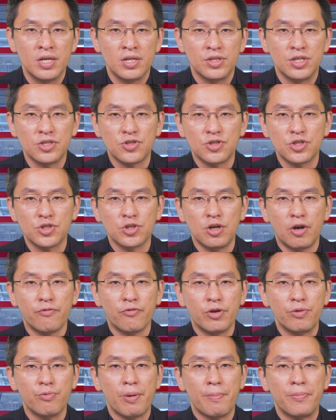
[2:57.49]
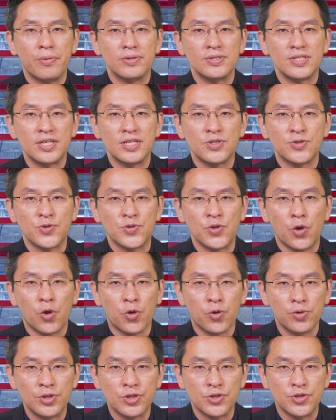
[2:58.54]
This discovery represents the
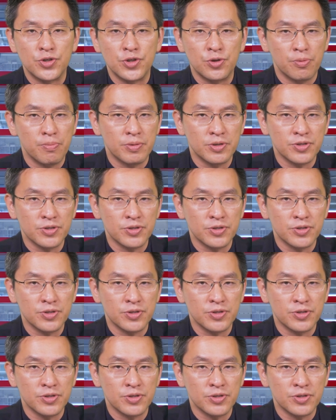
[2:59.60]
earliest known